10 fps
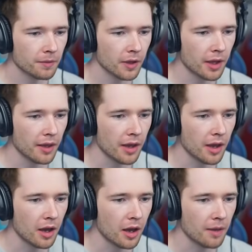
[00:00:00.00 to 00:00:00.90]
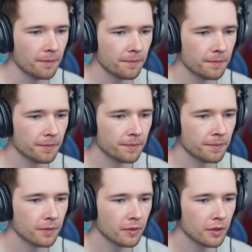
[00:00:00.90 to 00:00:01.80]
Here they are.
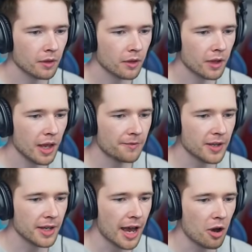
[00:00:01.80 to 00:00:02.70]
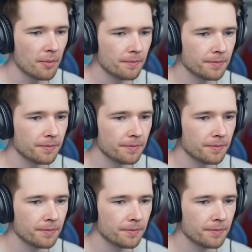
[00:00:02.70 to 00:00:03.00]
If in doubt,